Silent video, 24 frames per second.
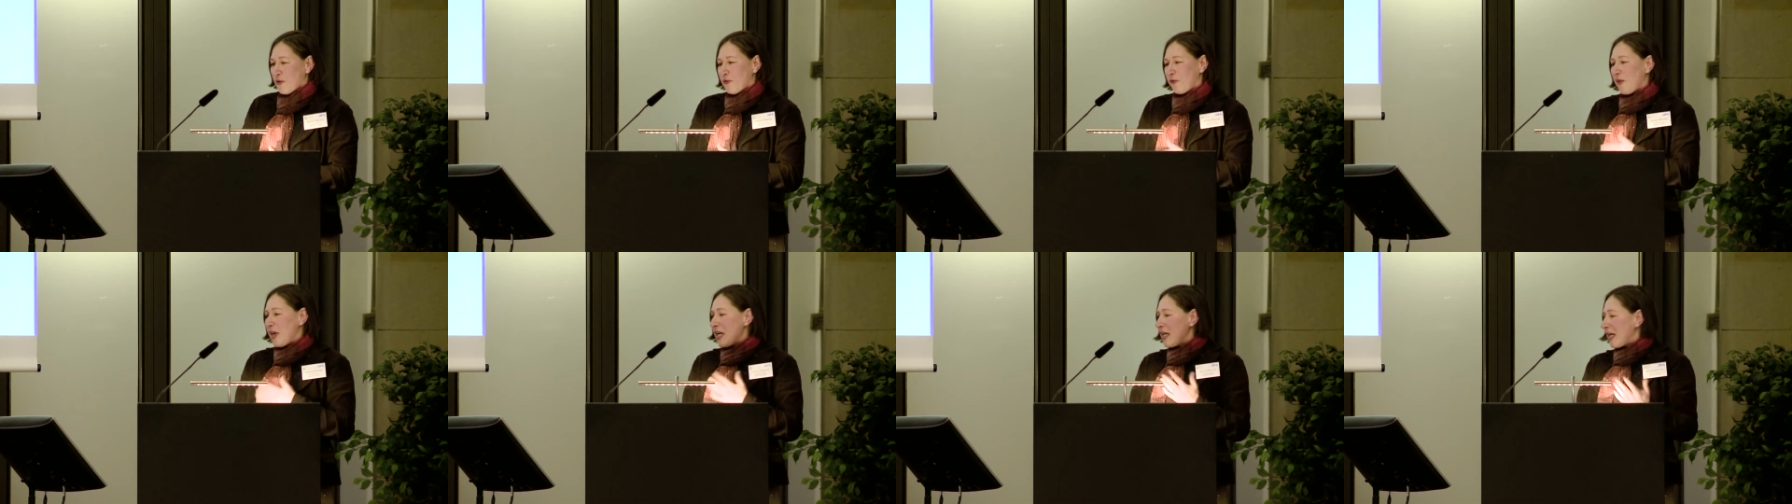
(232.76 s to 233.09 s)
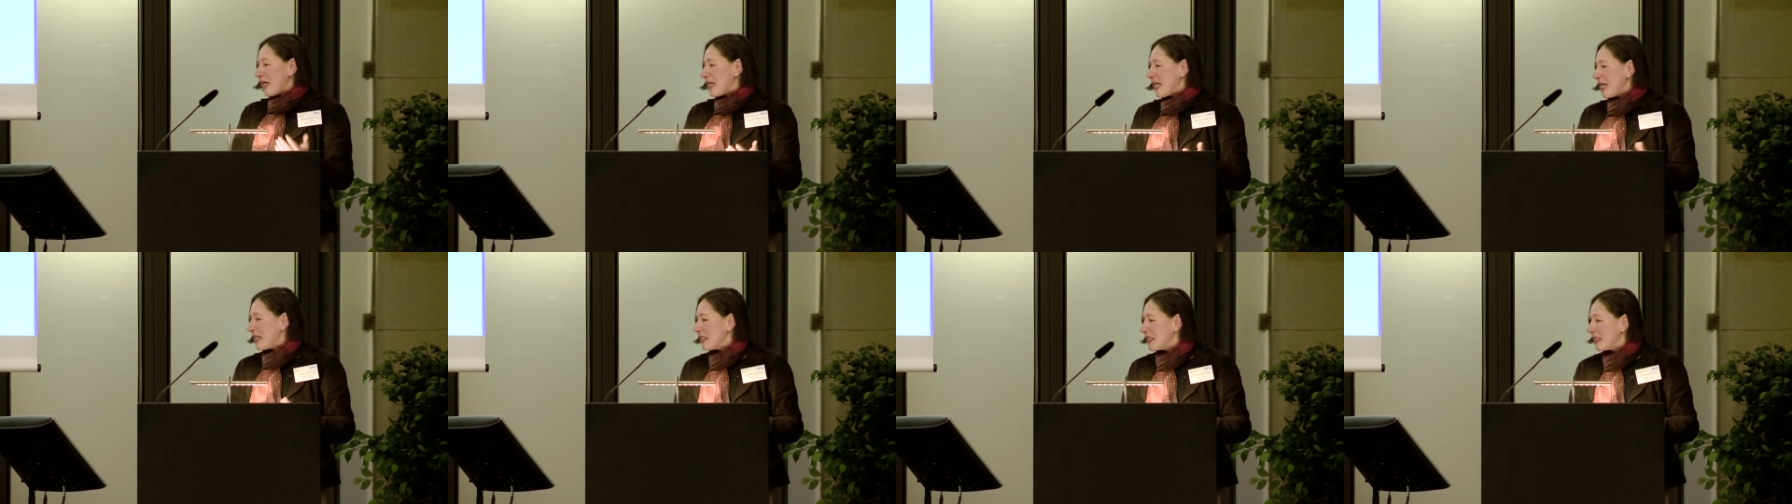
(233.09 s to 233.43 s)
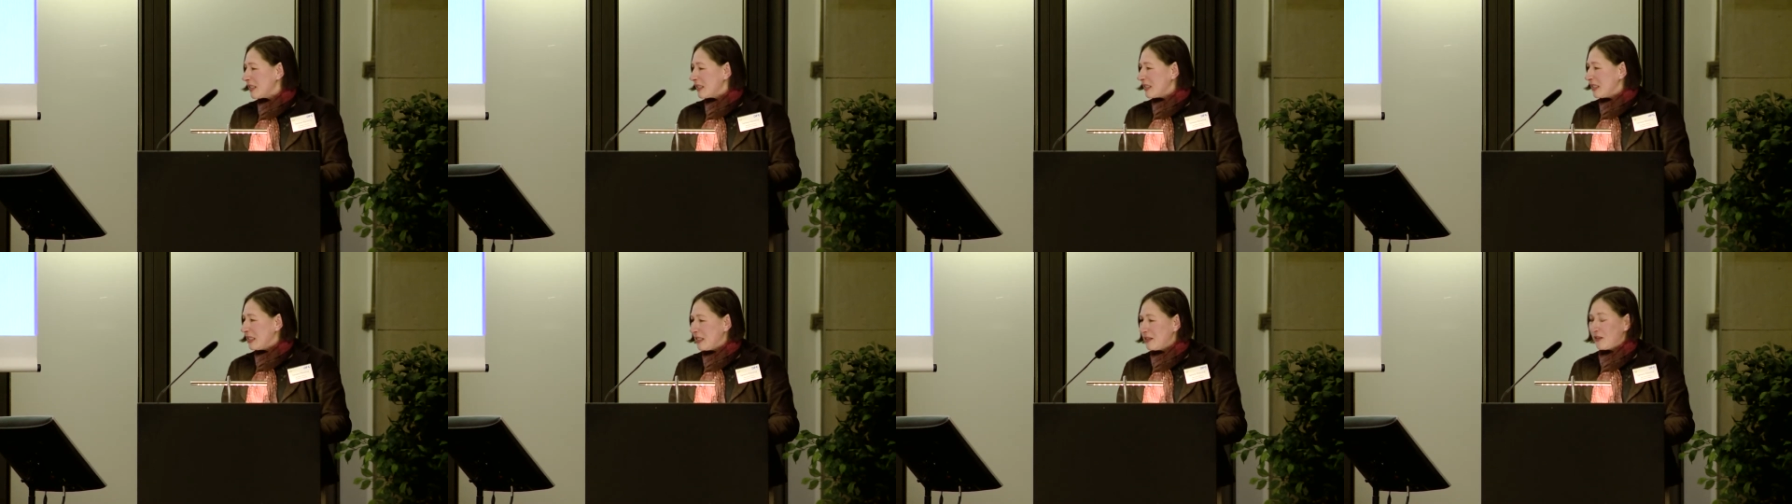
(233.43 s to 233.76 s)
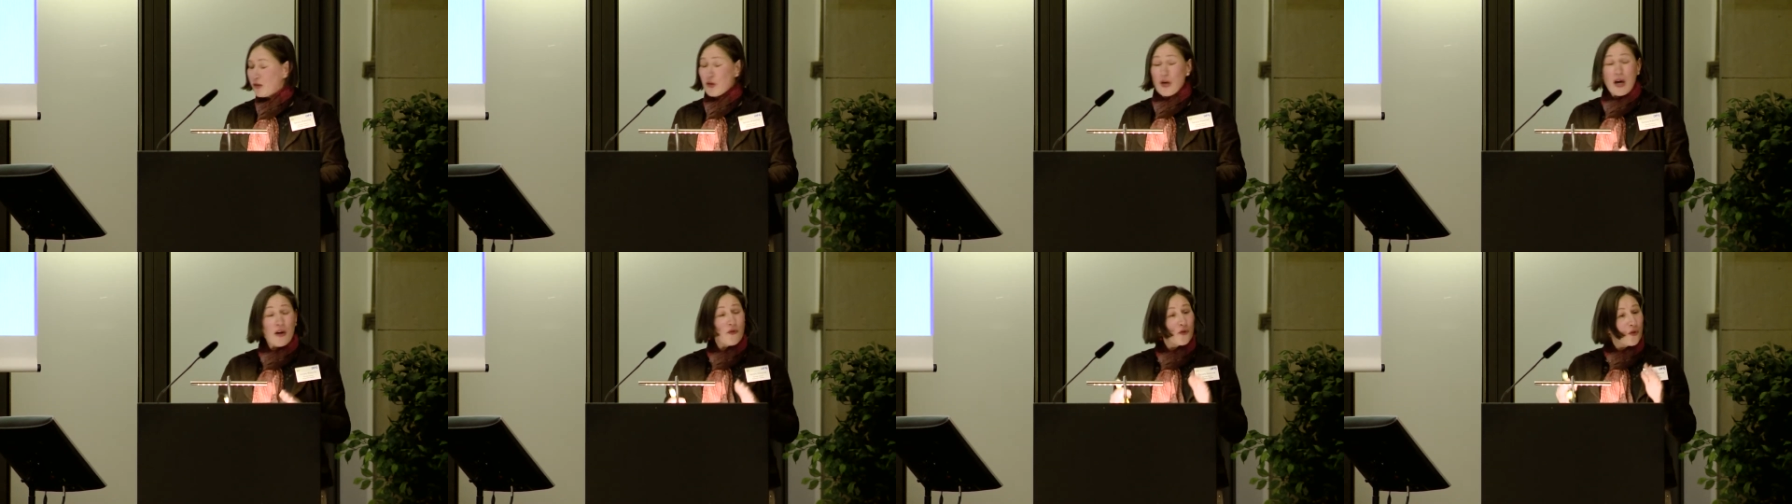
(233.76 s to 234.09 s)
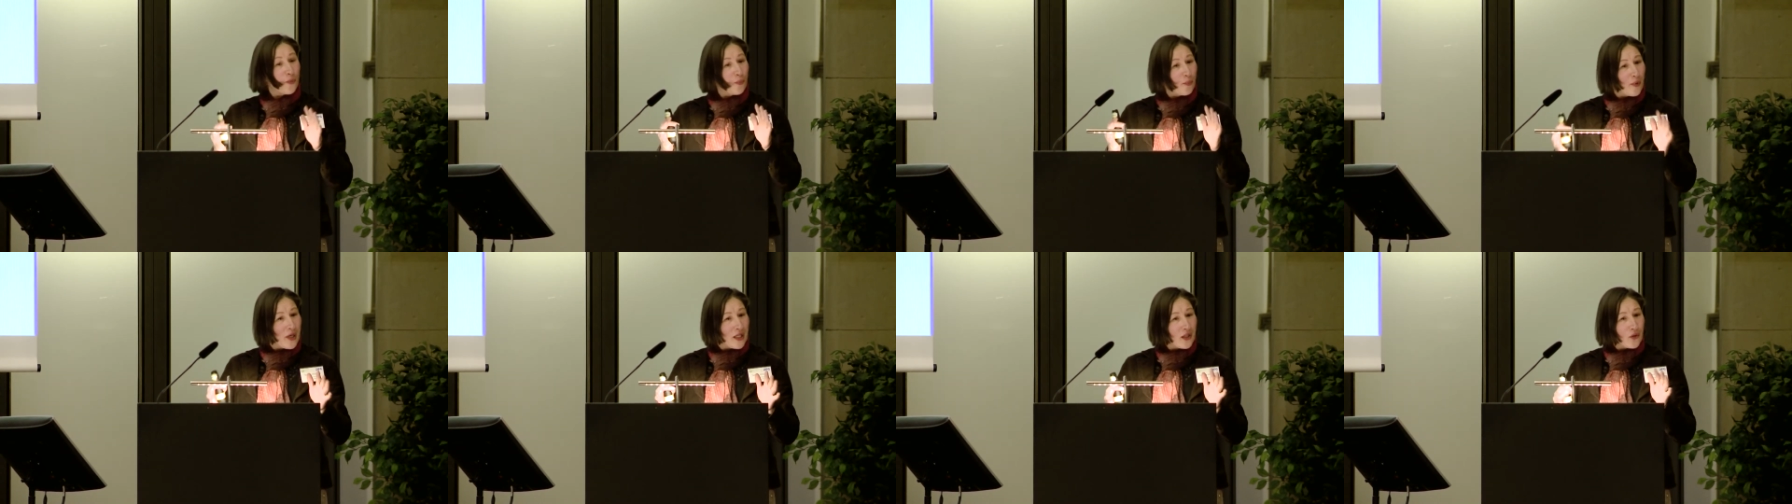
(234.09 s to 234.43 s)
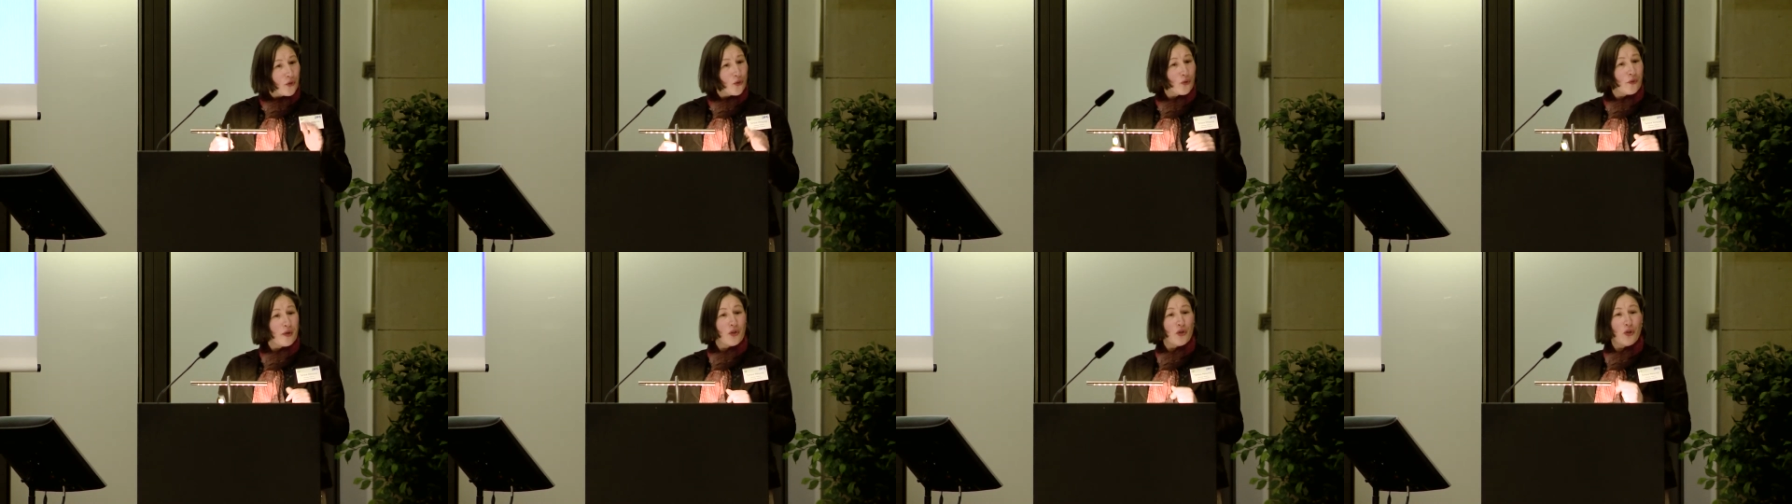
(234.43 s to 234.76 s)
fake identities, you have the
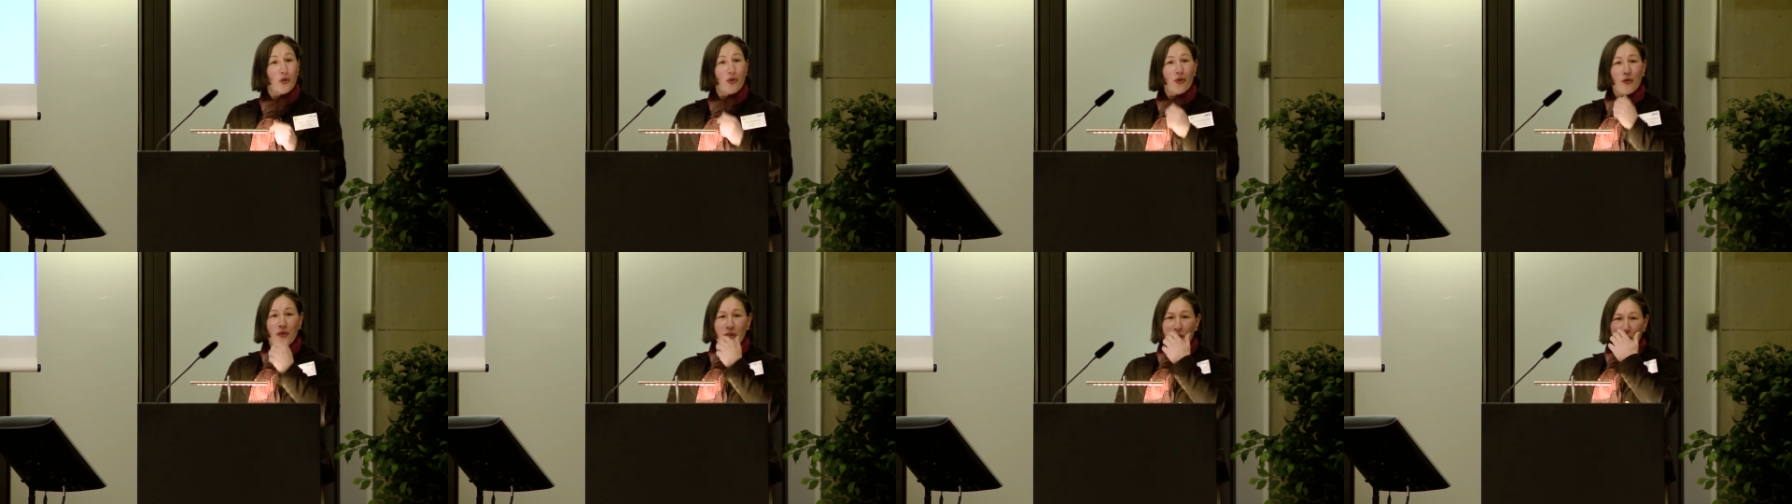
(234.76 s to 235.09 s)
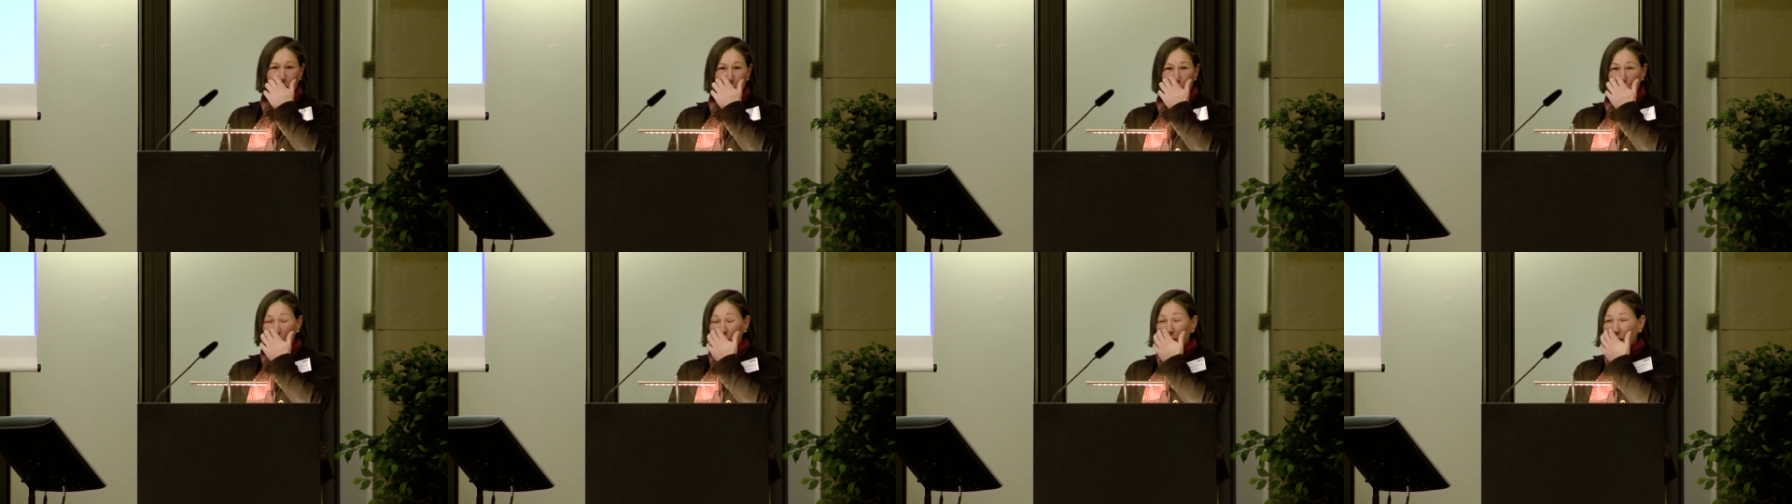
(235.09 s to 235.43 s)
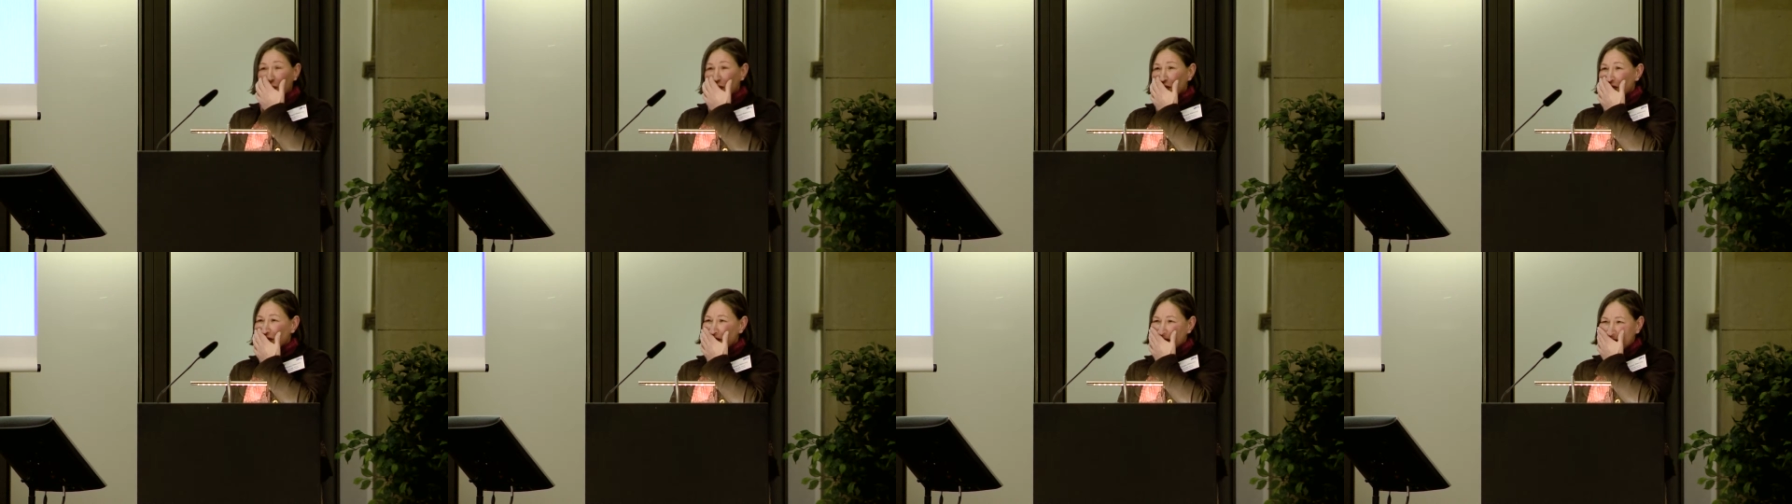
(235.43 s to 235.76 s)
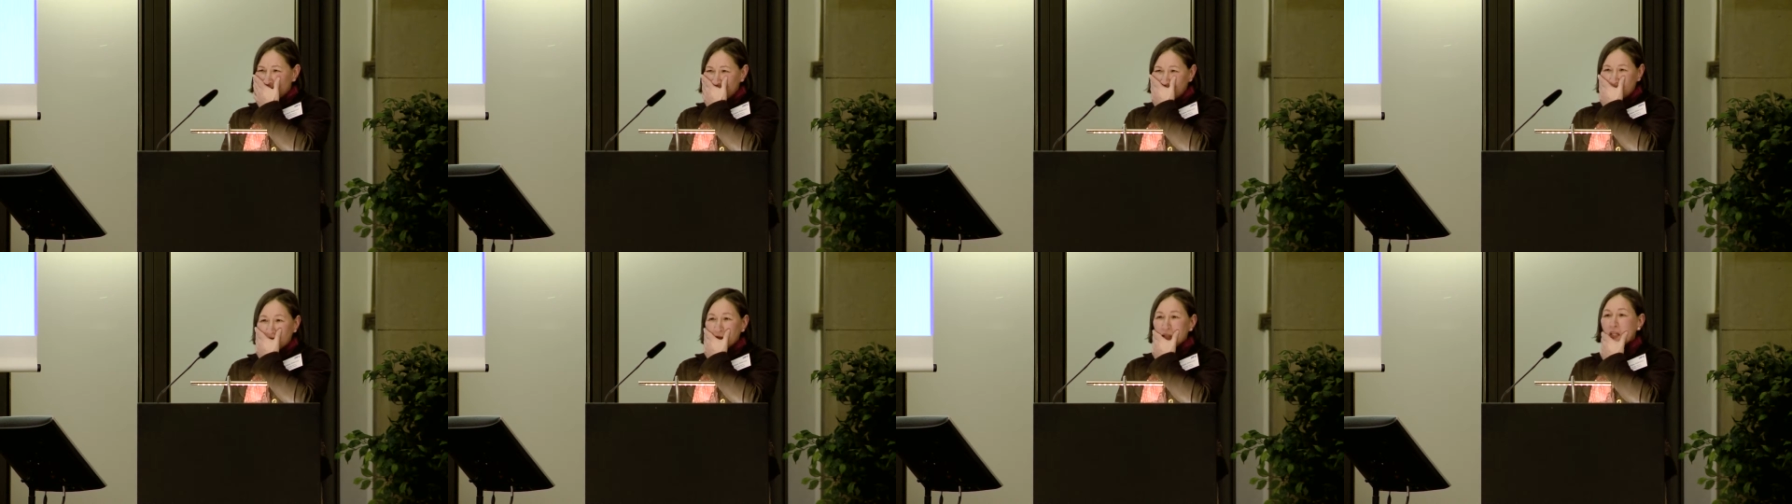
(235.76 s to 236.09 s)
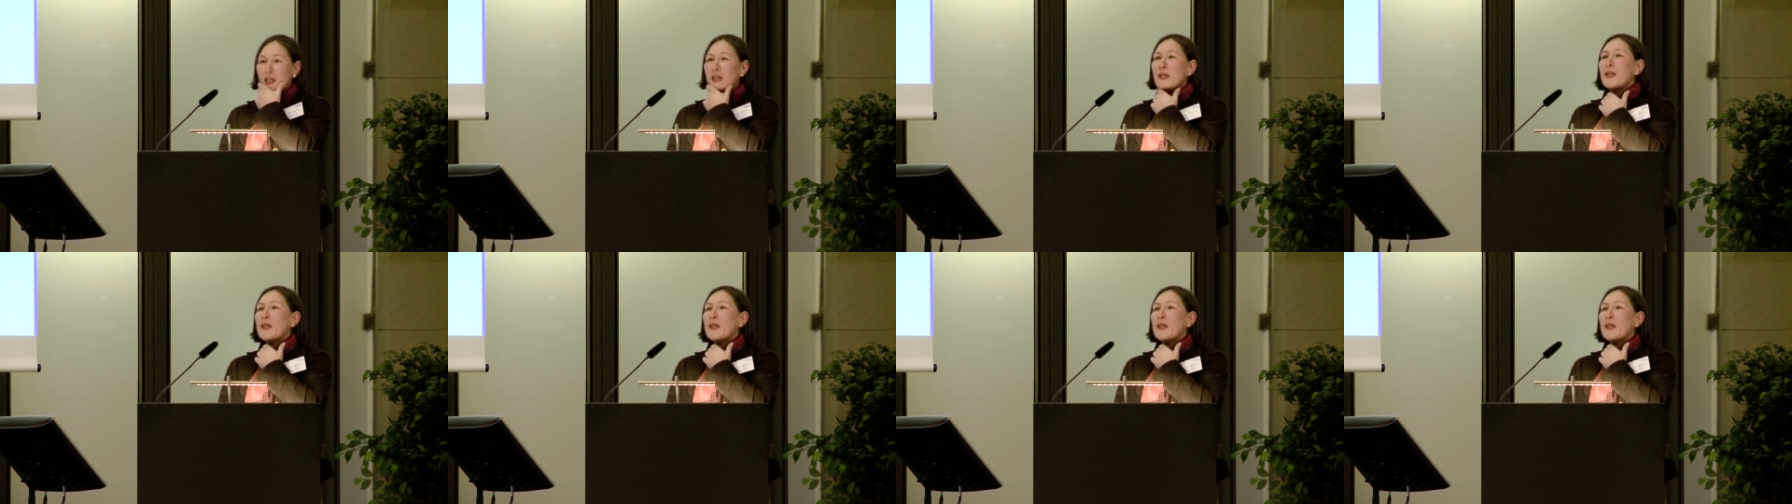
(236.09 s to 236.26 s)
predatory journals and conferences.